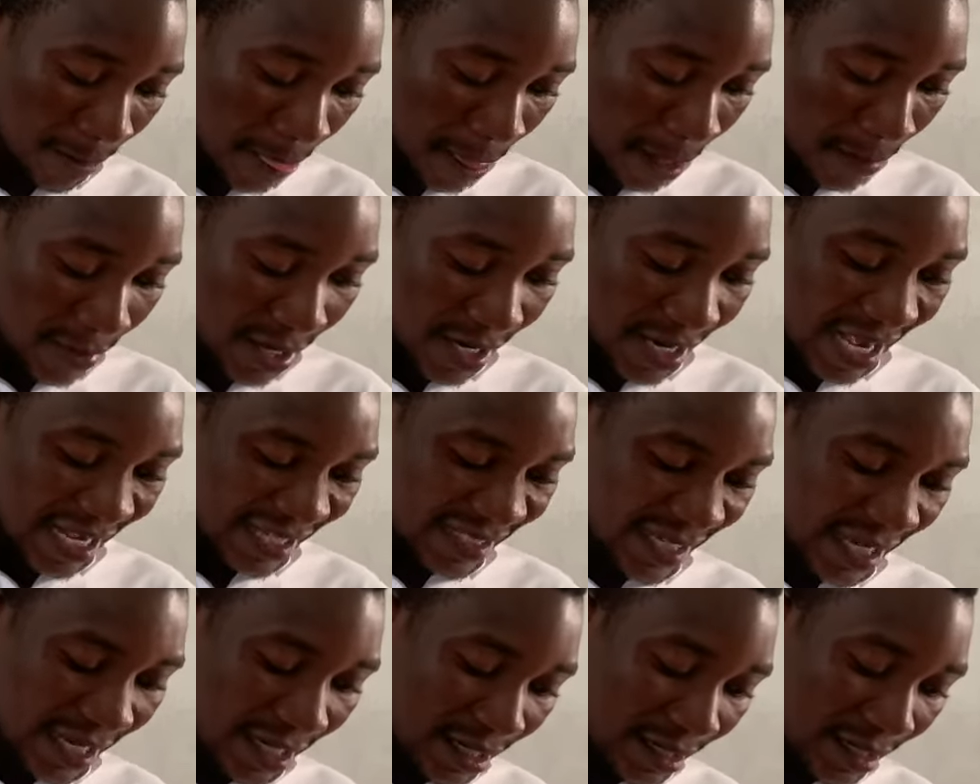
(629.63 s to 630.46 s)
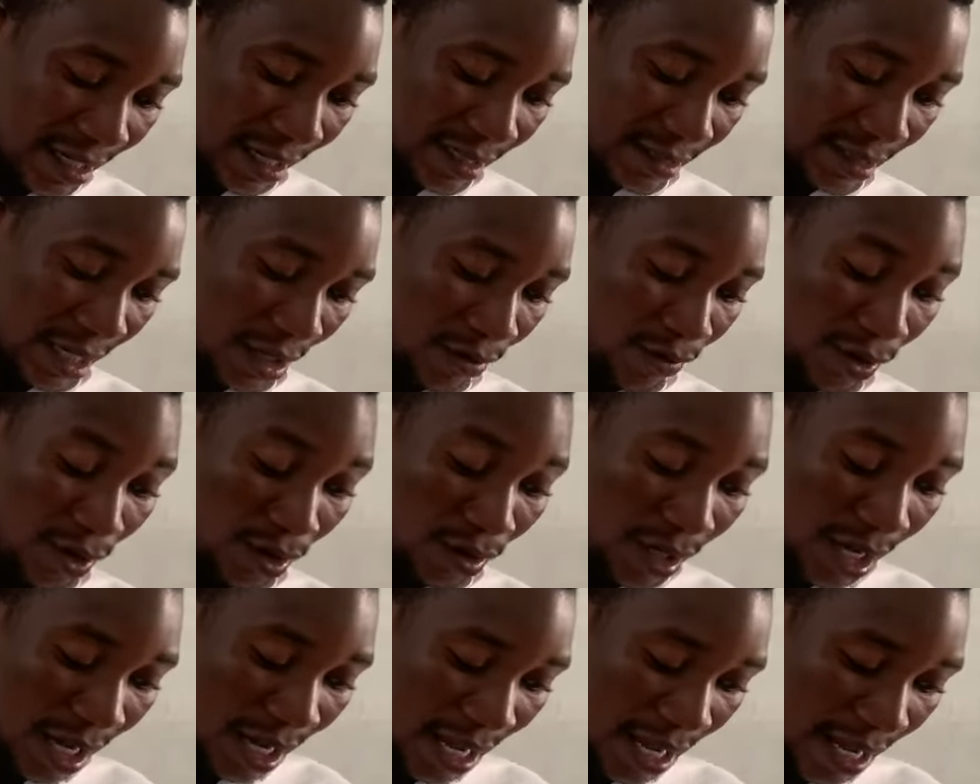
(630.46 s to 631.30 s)
But they are telling us that we know
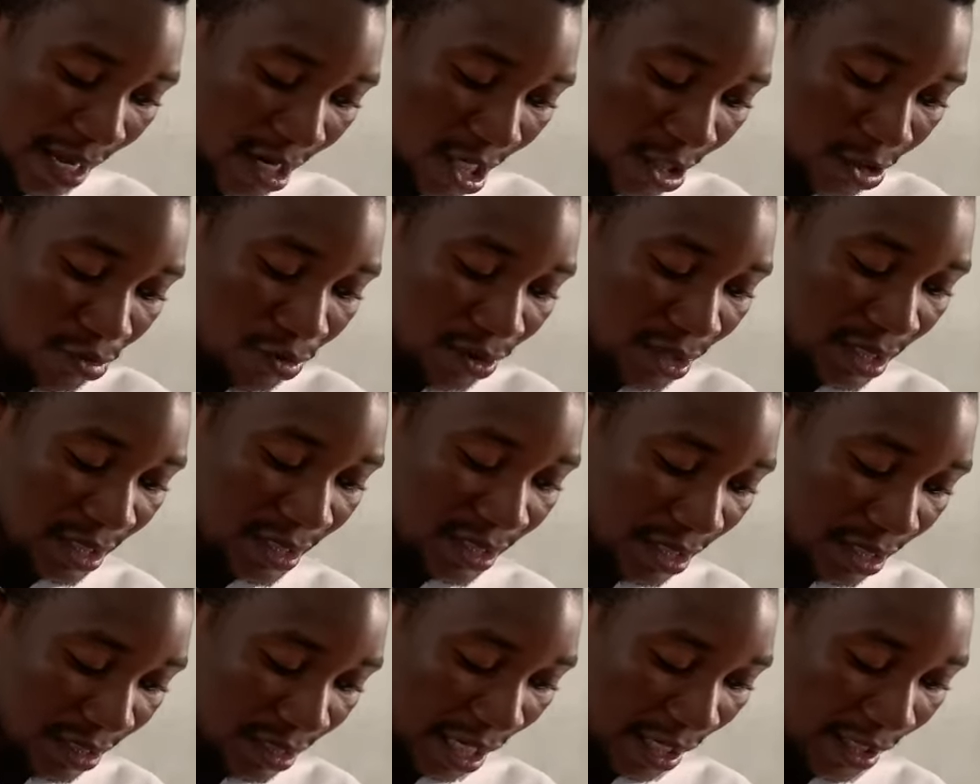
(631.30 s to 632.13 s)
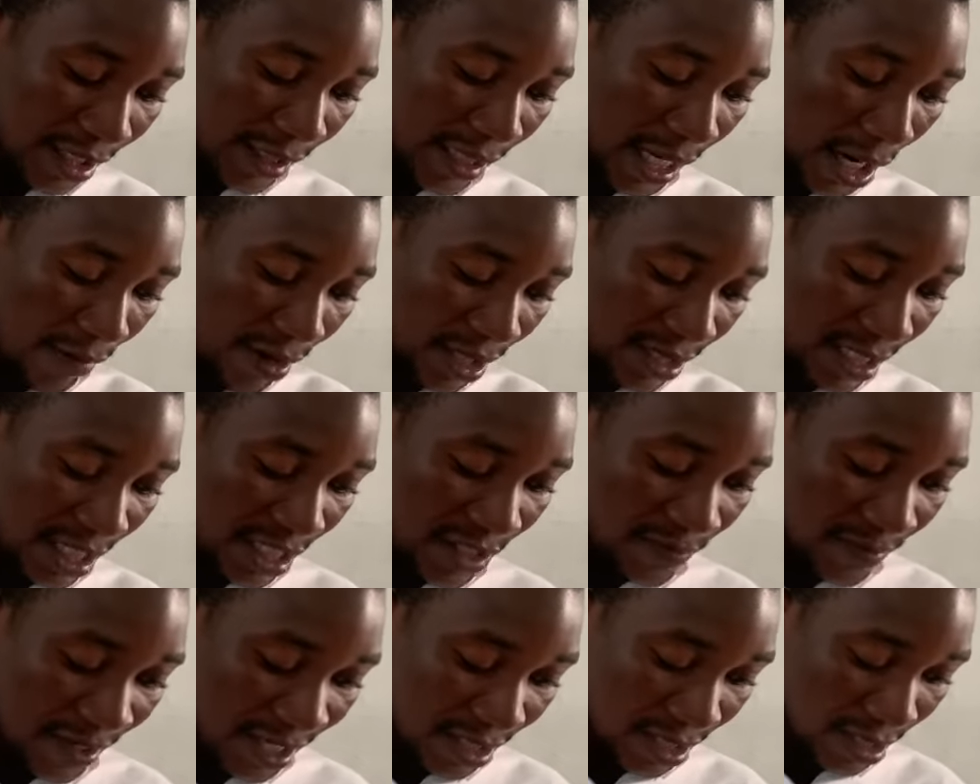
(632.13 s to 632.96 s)
that electricity is an indirect
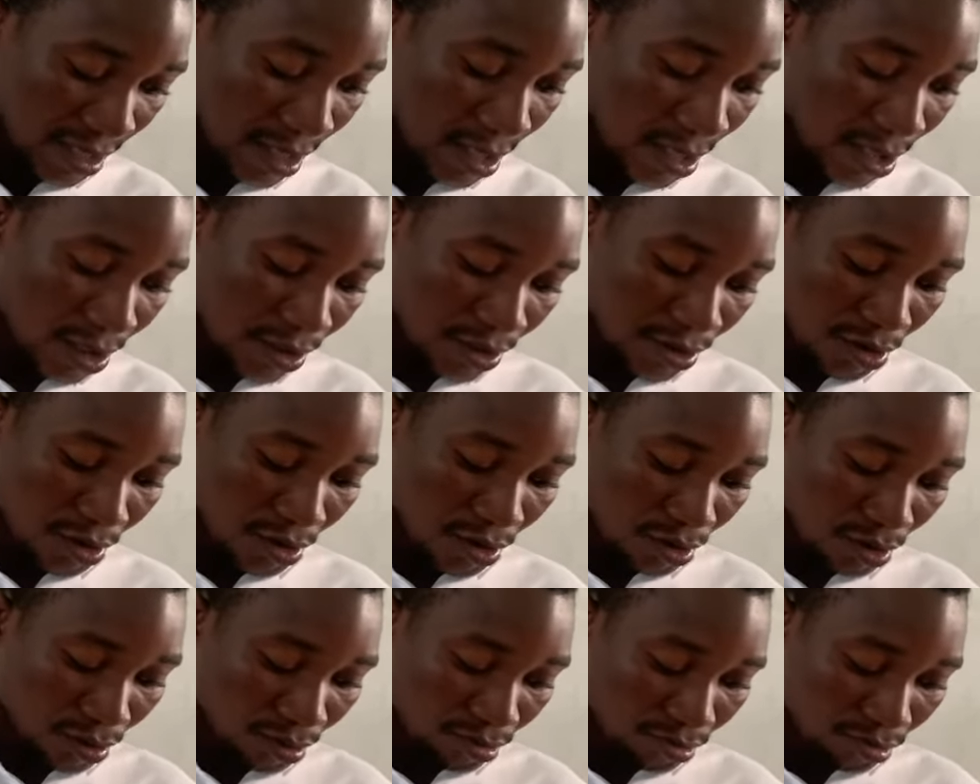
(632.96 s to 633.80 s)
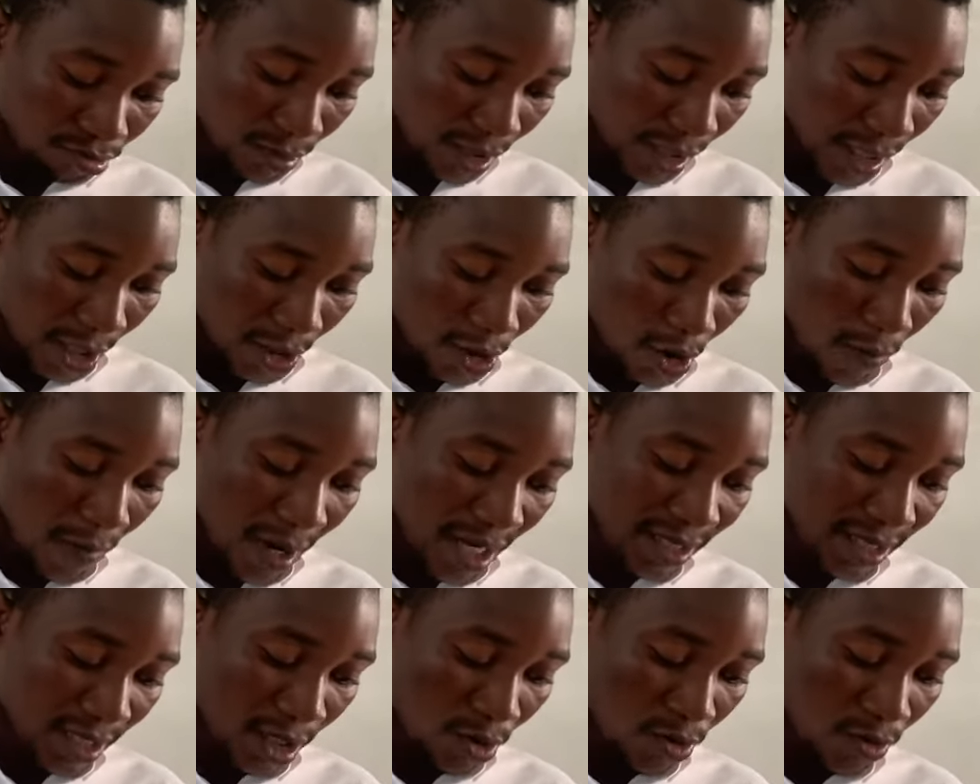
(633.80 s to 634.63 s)
expense. So in a normal
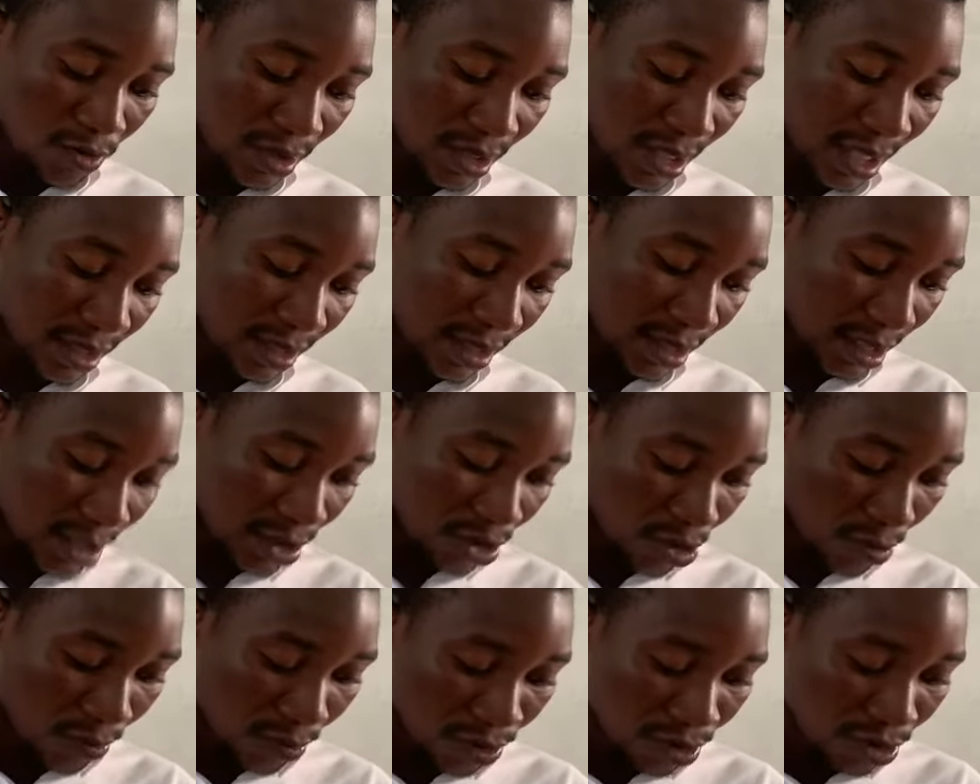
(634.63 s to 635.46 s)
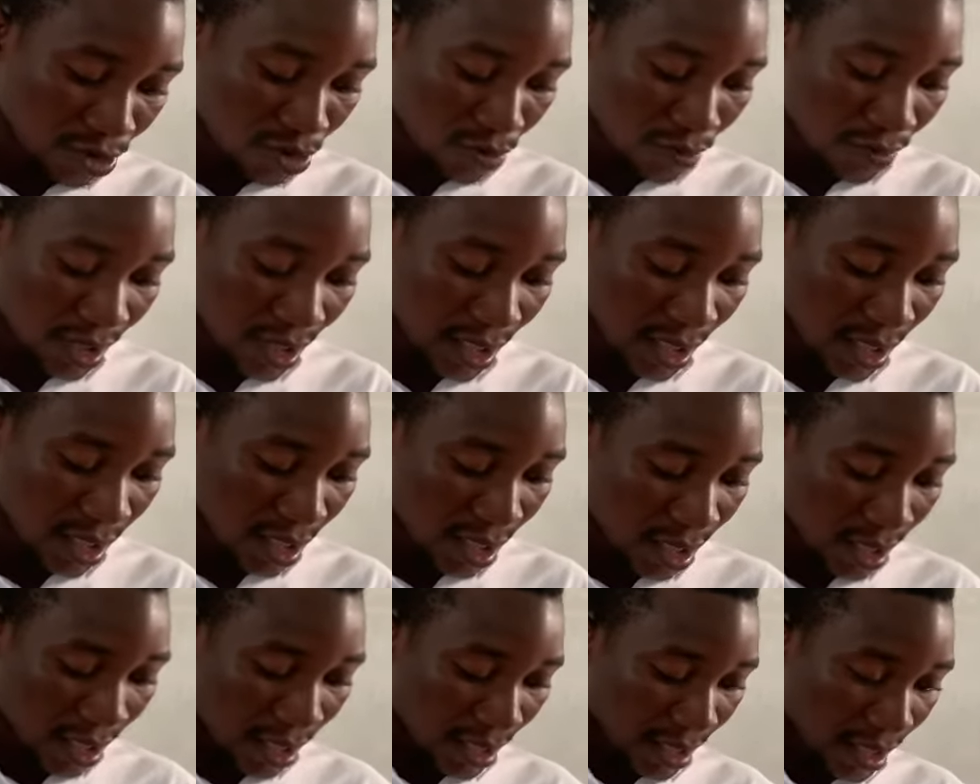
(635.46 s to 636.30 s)
circumstance, it's supposed to be
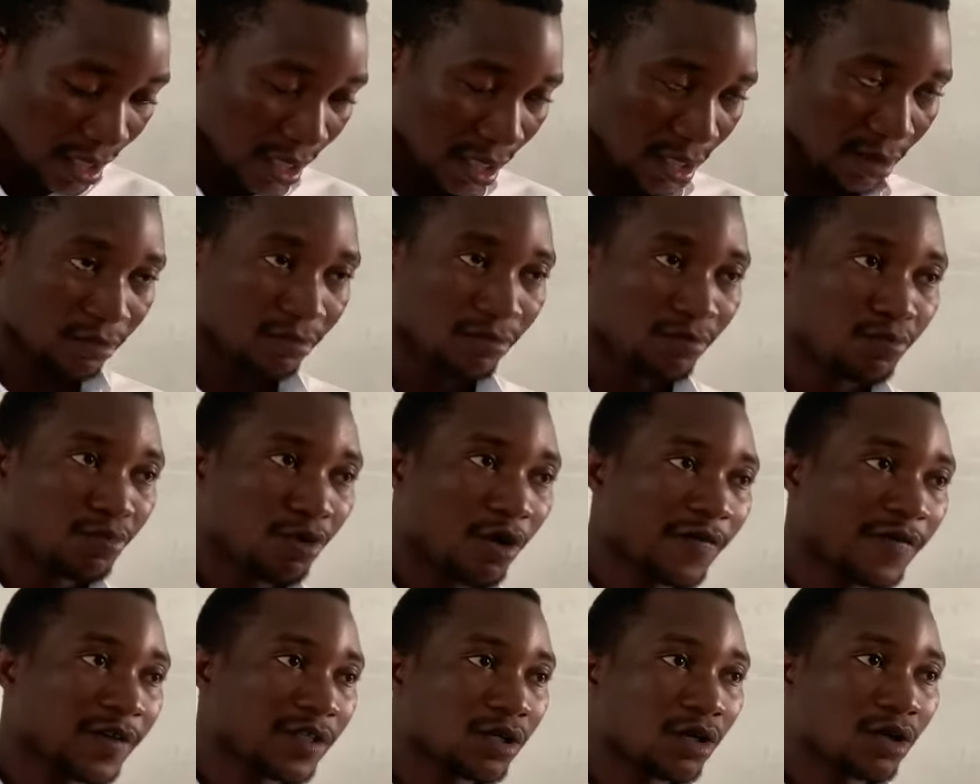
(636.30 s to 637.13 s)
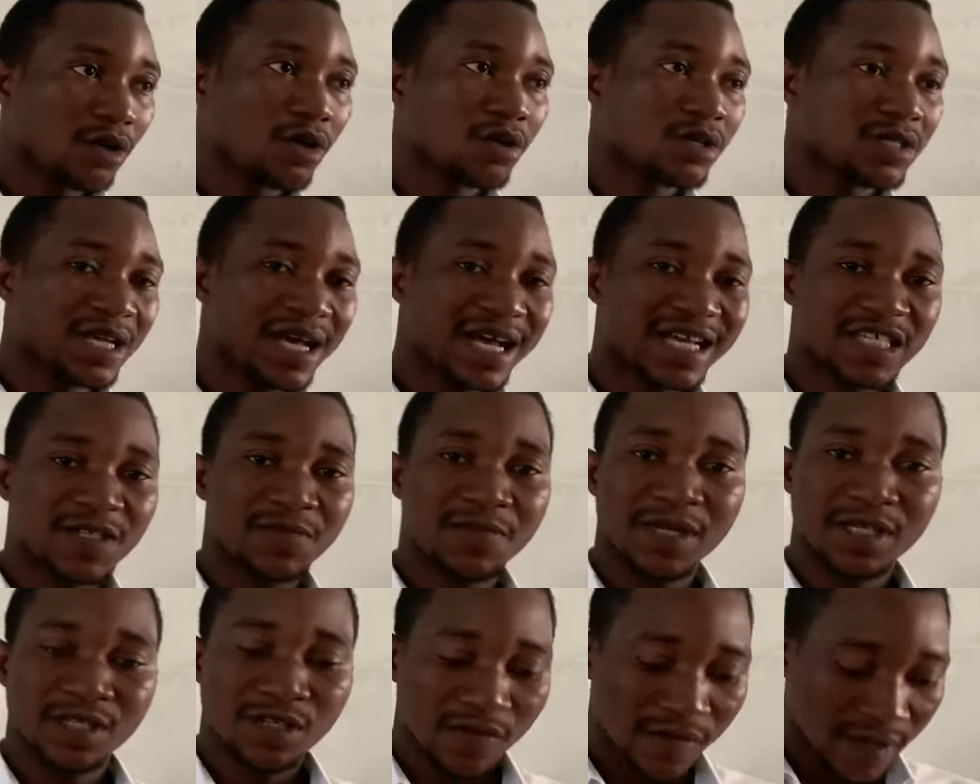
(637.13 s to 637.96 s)
in the profit or loss
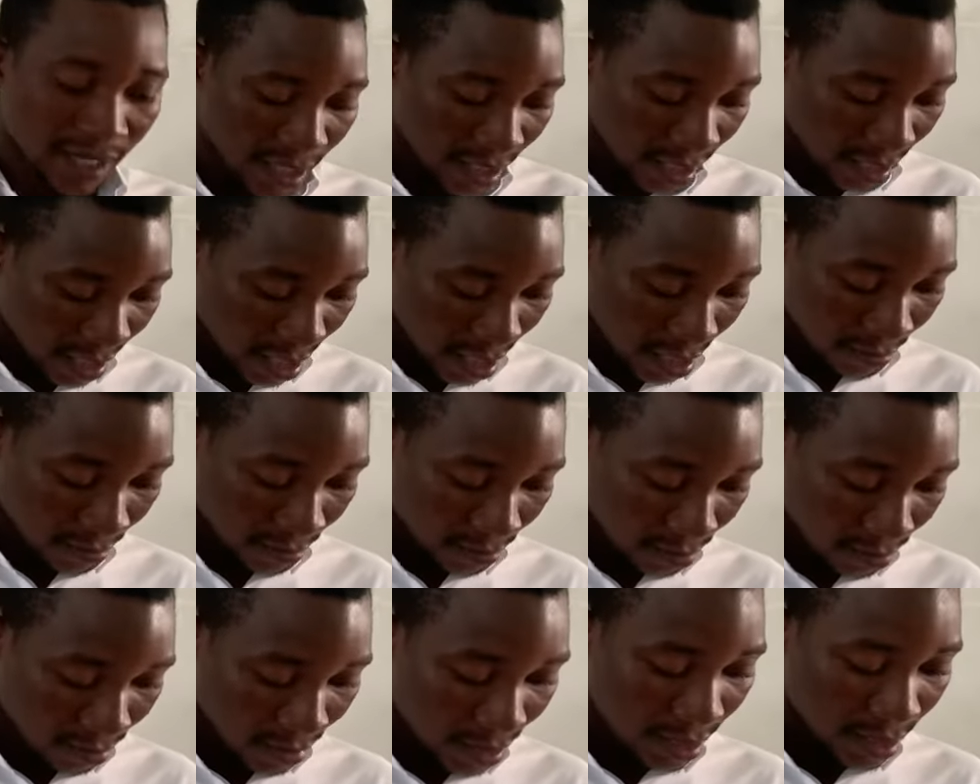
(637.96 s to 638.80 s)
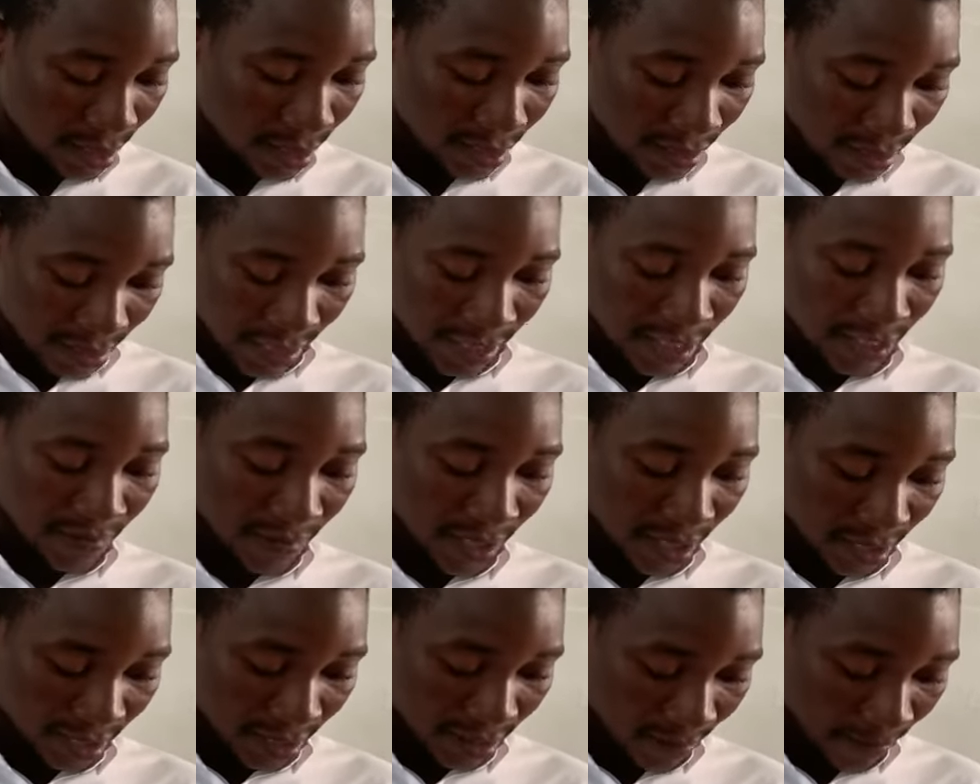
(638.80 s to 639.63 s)
aspect of the income
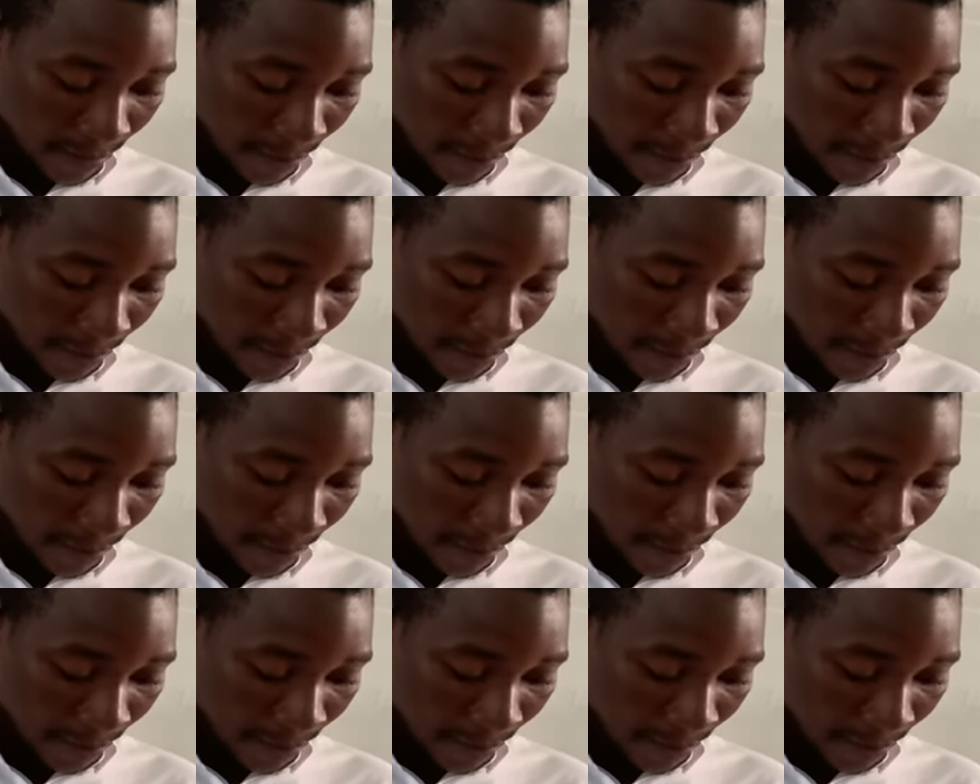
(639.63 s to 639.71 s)
statement.